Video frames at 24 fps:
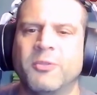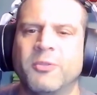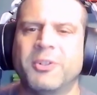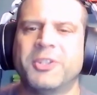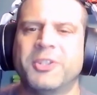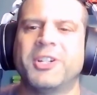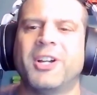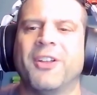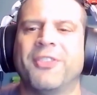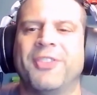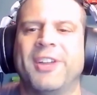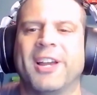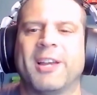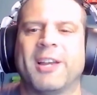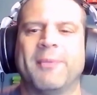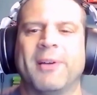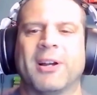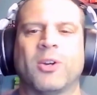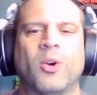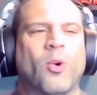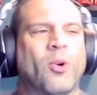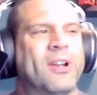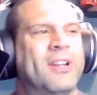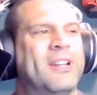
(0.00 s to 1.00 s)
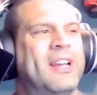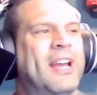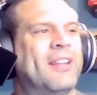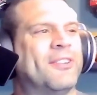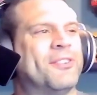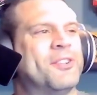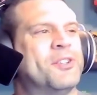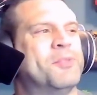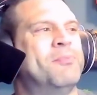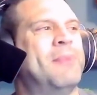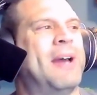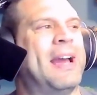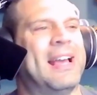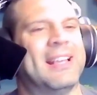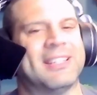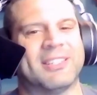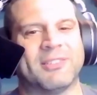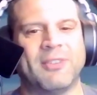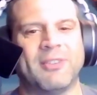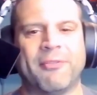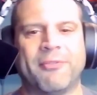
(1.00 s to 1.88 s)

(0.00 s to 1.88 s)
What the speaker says: y'all think about Corey Taylor's mask? Well,